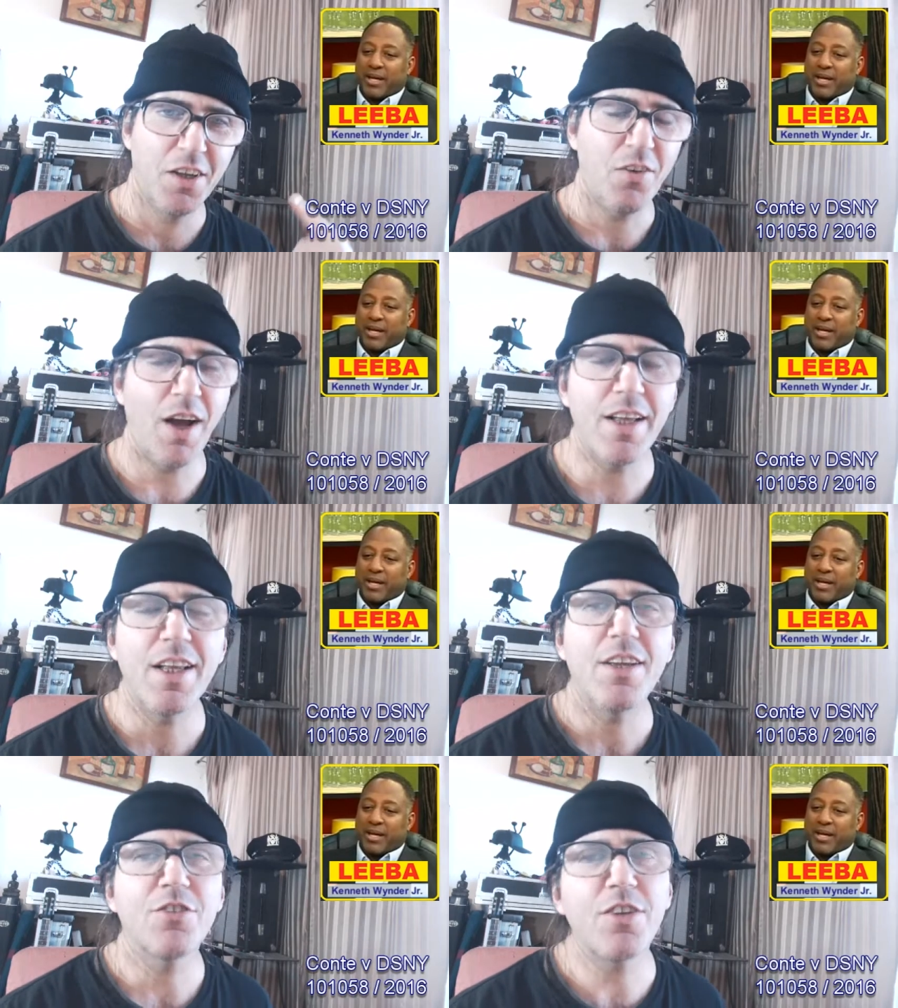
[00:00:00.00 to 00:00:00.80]
Speaker 1: Right?
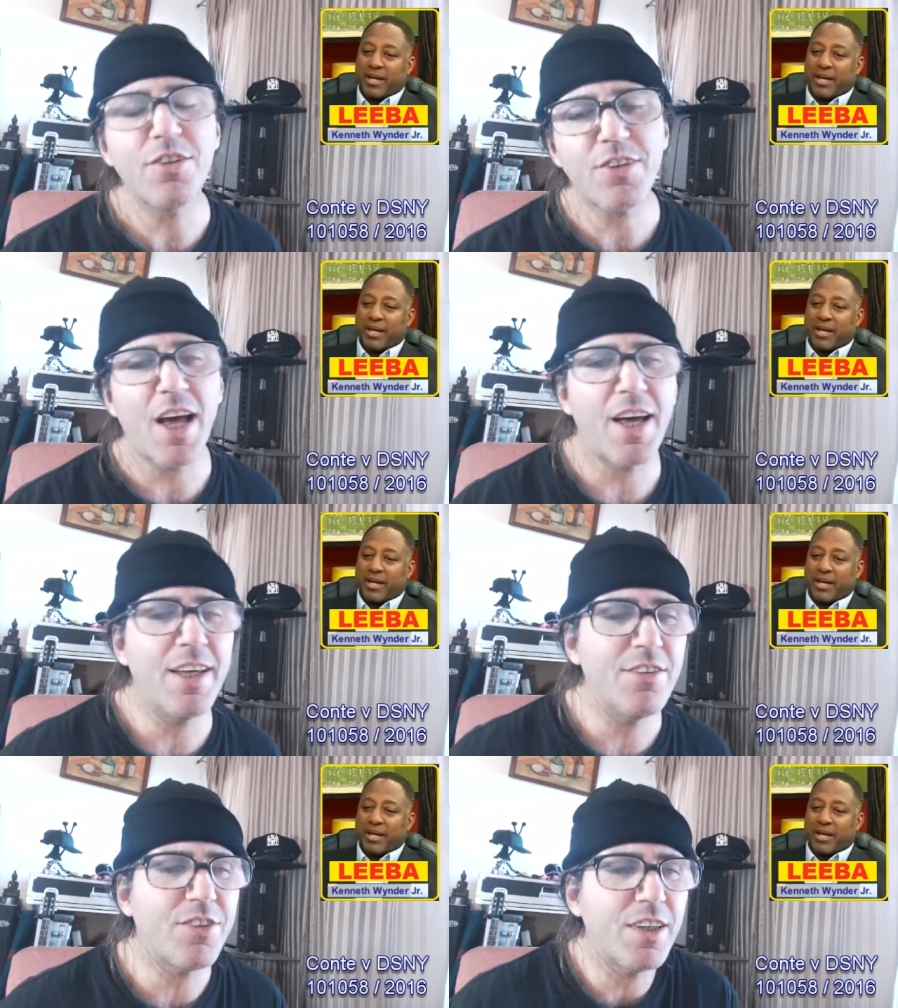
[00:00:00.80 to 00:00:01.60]
So this guy, he
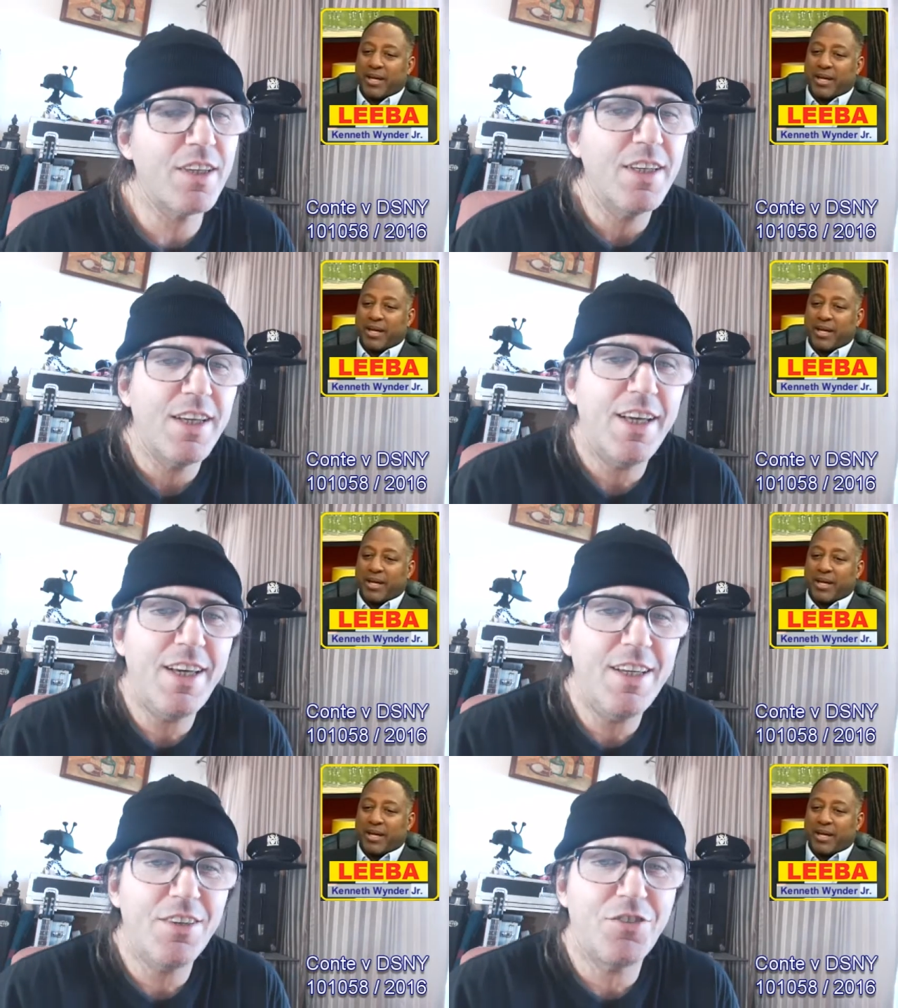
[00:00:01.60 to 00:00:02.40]
is
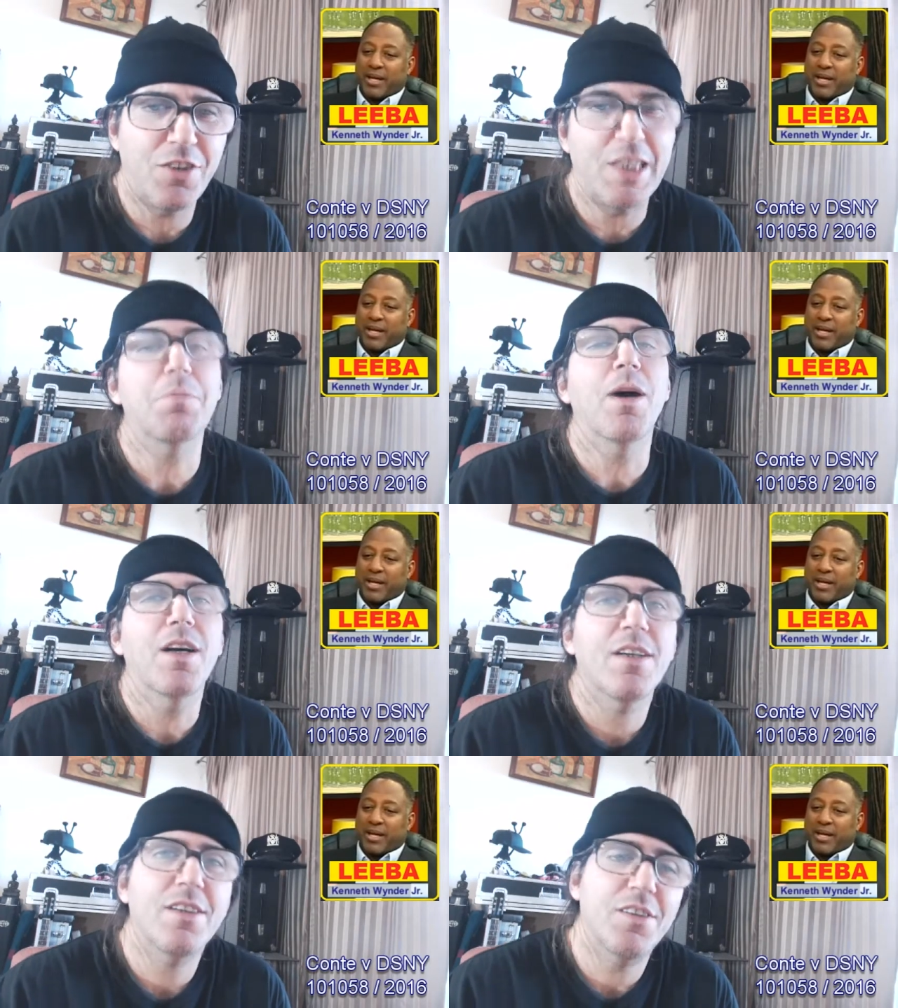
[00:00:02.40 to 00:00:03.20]
LEEBA.
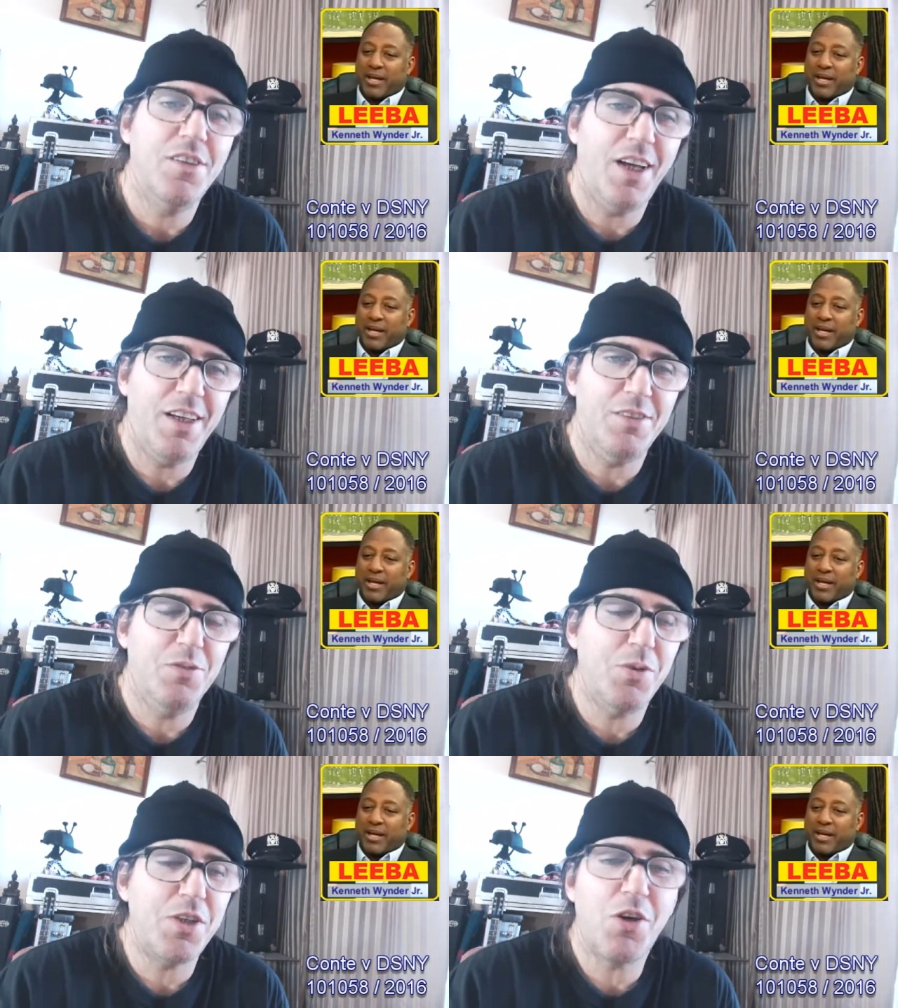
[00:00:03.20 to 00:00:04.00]
Right? When
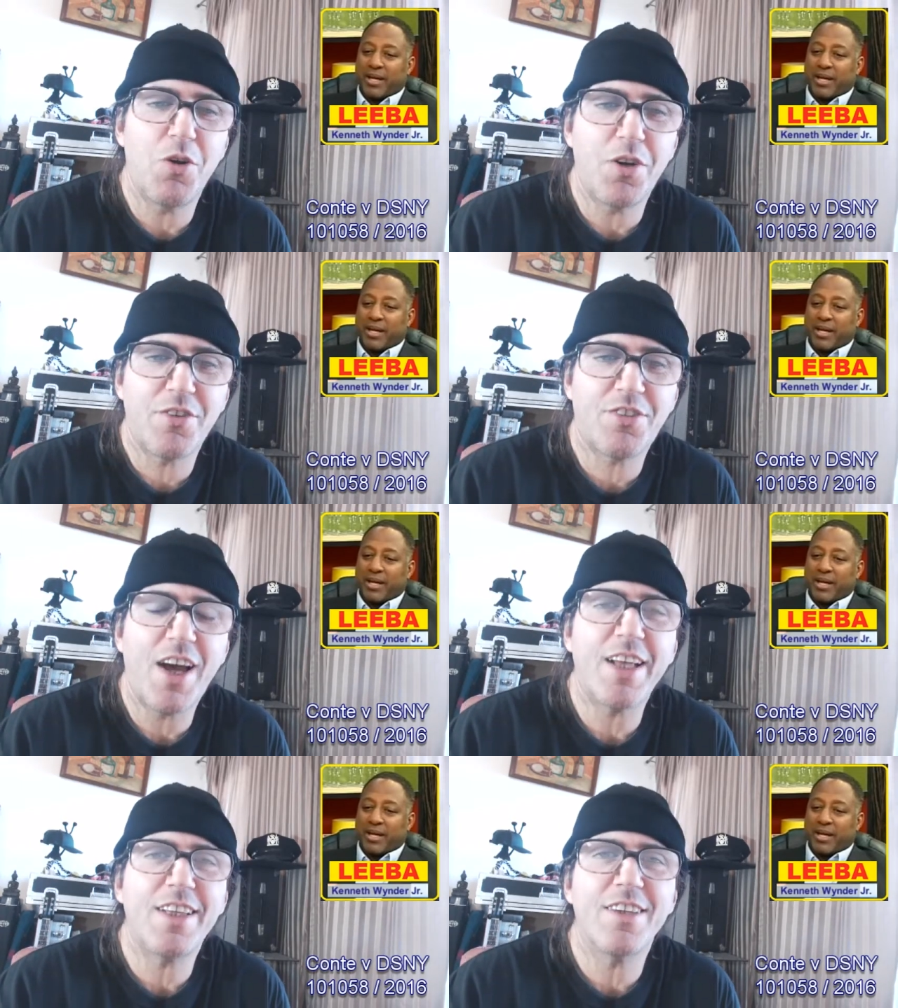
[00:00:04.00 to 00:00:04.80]
you go to the
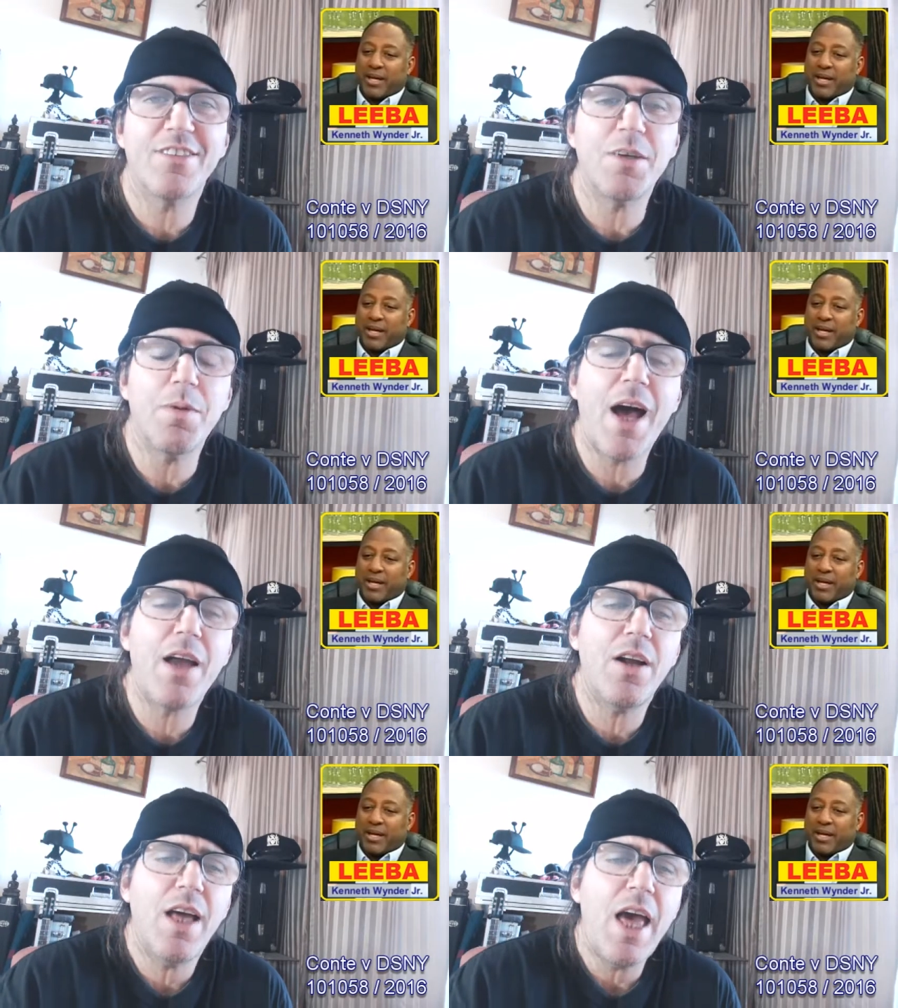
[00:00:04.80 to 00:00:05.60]
site, there's
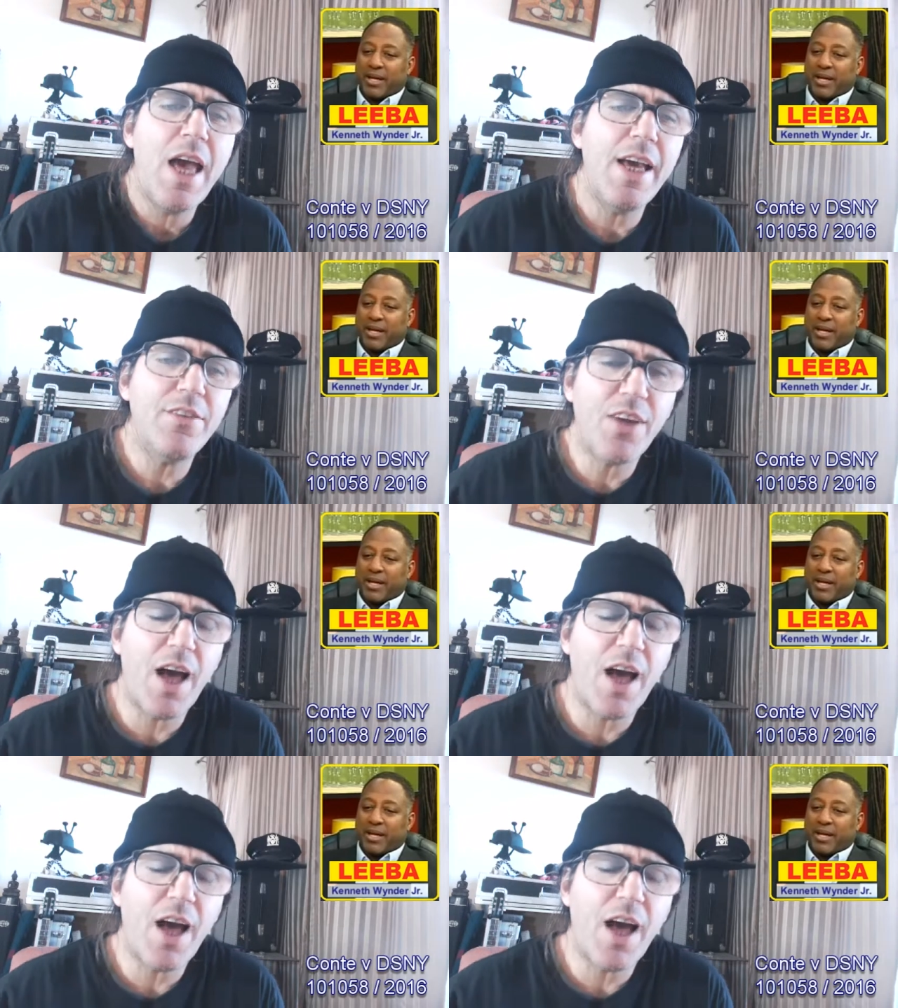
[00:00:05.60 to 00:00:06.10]
LEEBA. I